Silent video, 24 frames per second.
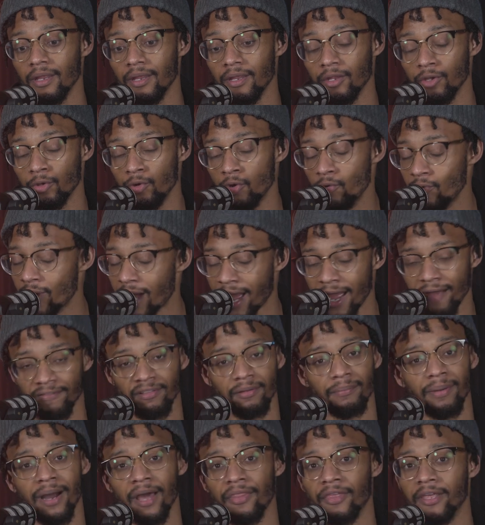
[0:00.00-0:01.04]
you do not have to
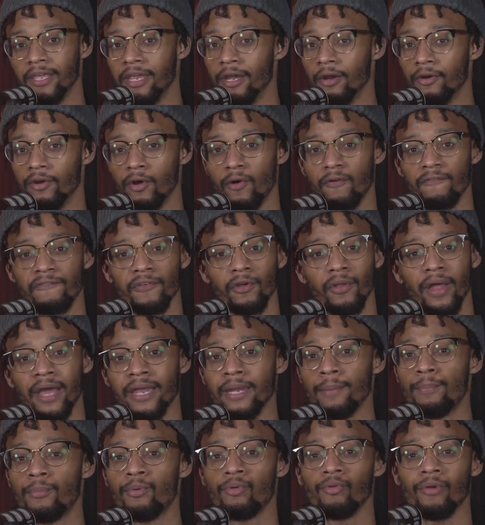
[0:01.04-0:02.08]
buy the gear. Don't feel
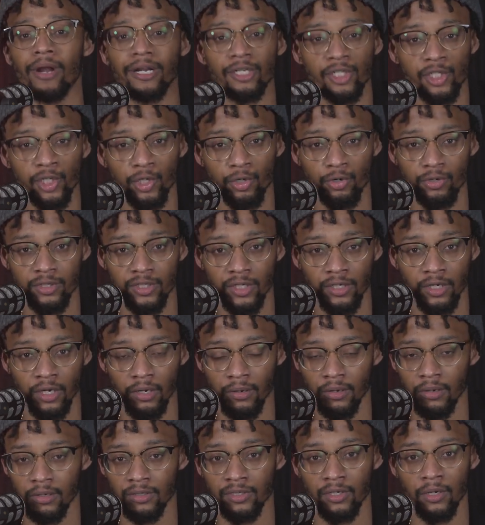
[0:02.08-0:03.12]
any pressure
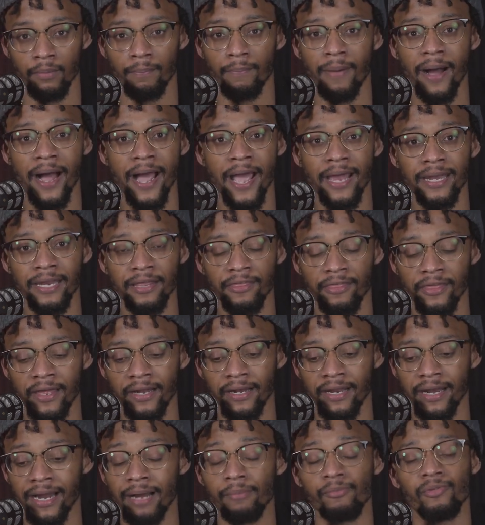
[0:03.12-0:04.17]
to buy
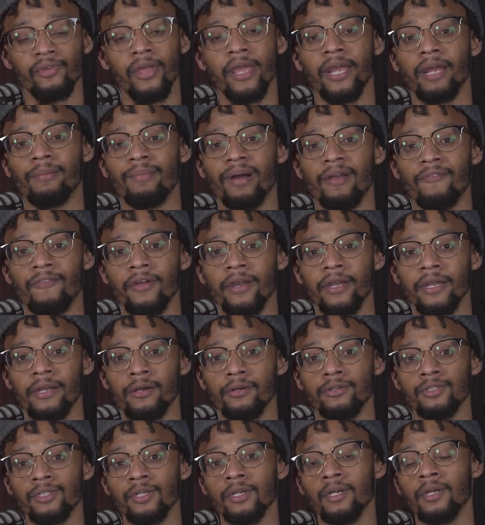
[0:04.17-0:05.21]
anything that I'm saying in my
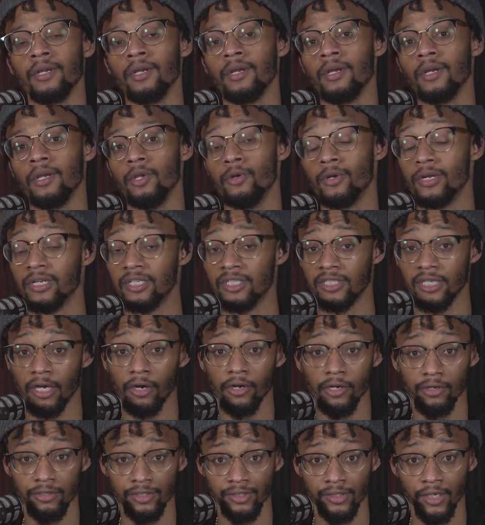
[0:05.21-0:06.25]
videos. You can sell
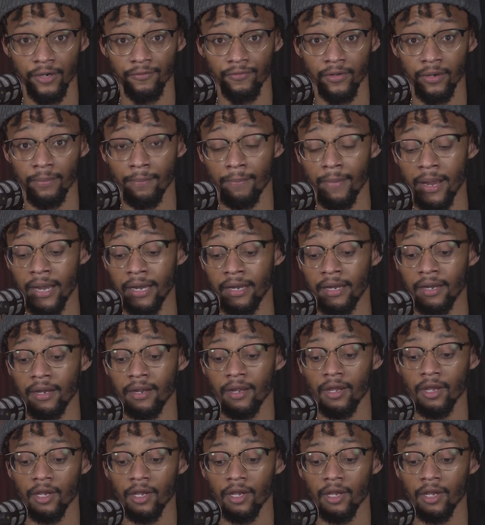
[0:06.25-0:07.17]
your stuff and make,